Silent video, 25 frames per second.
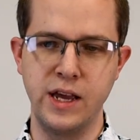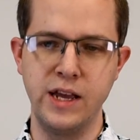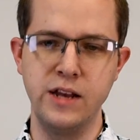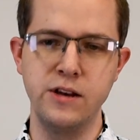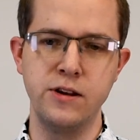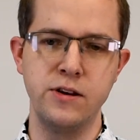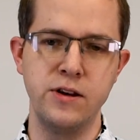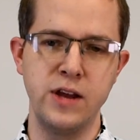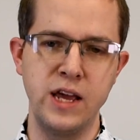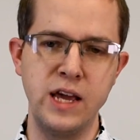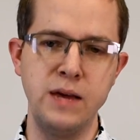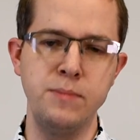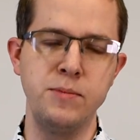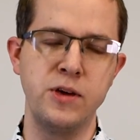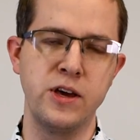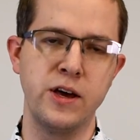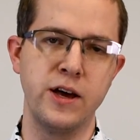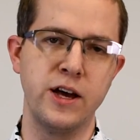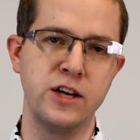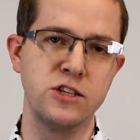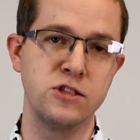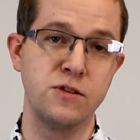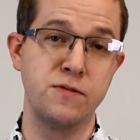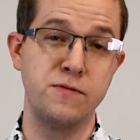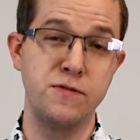in
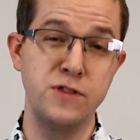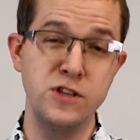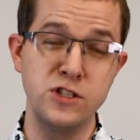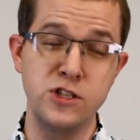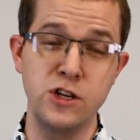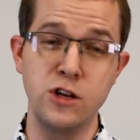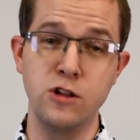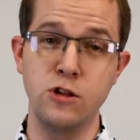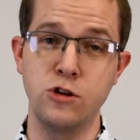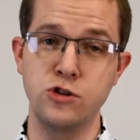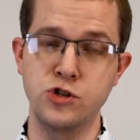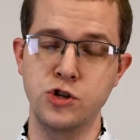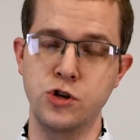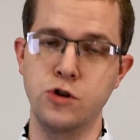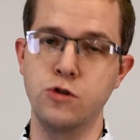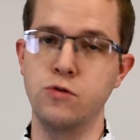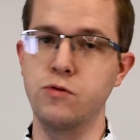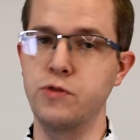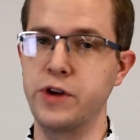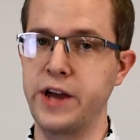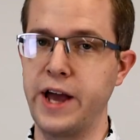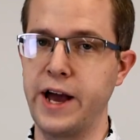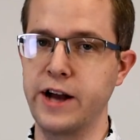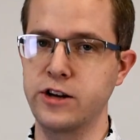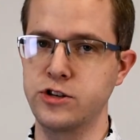anemia as a physiological
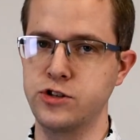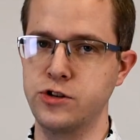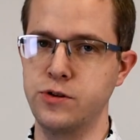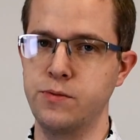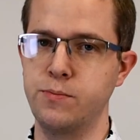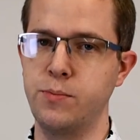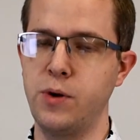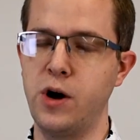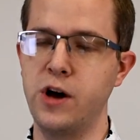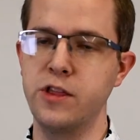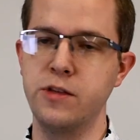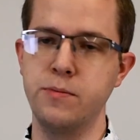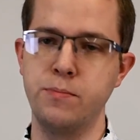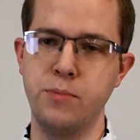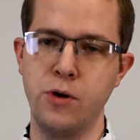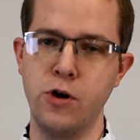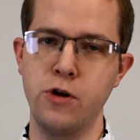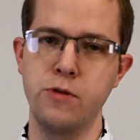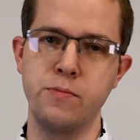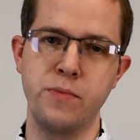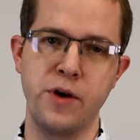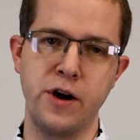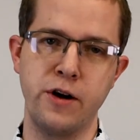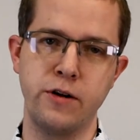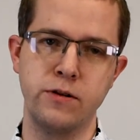reaction by the
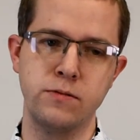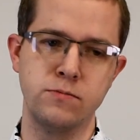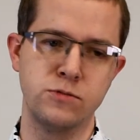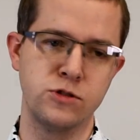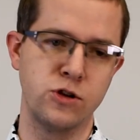bone marrow.